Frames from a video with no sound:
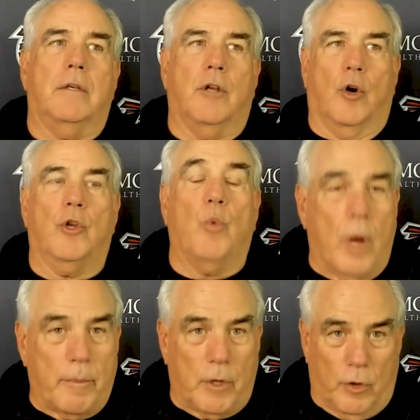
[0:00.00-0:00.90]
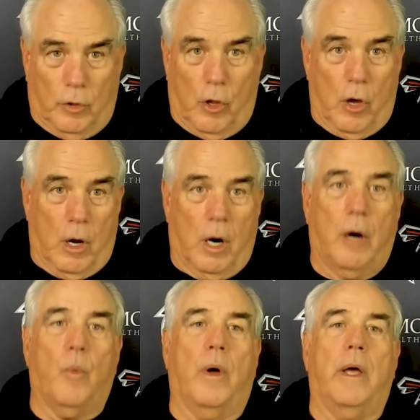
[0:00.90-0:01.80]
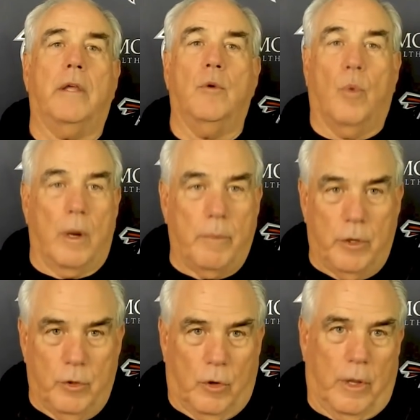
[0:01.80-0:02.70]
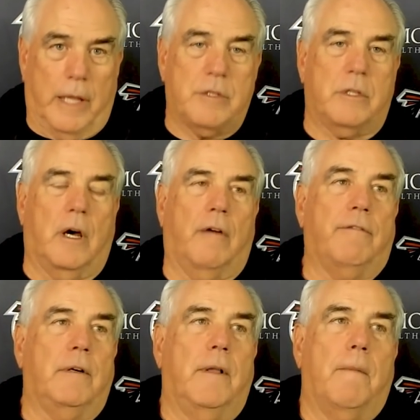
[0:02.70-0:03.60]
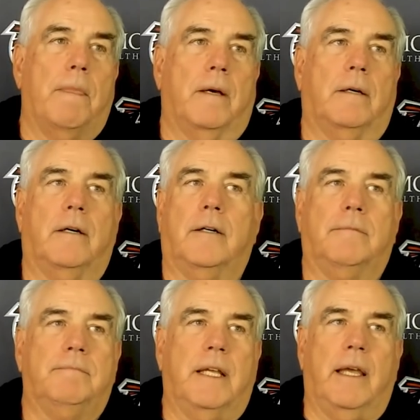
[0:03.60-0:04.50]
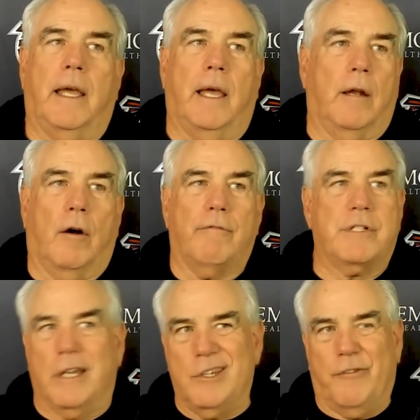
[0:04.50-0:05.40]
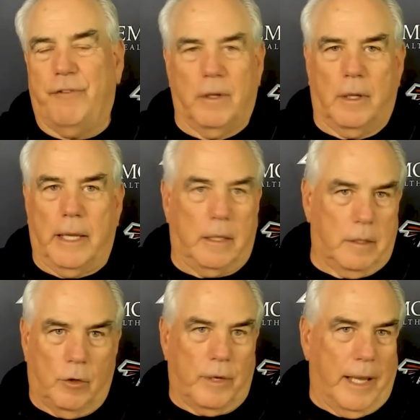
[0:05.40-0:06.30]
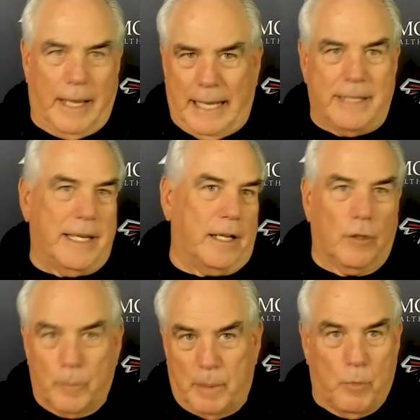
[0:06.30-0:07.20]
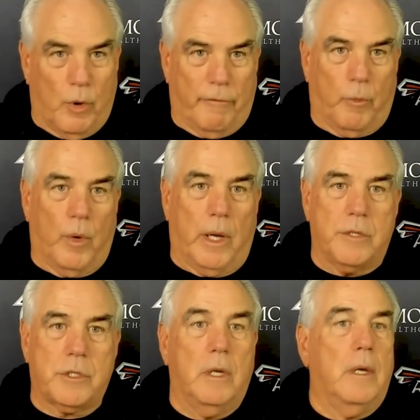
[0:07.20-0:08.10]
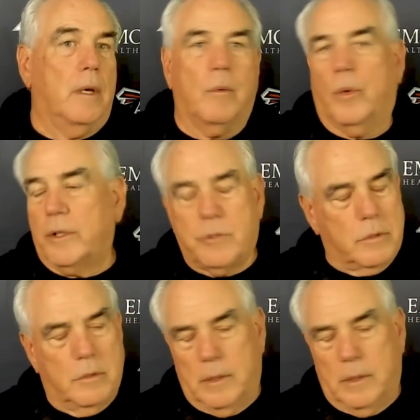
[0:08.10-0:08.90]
You know, you want them to go the long, hard way. You want them to do all that stuff. Um, and all of a sudden you feel like, okay, I got to take a little bit more of a risk, which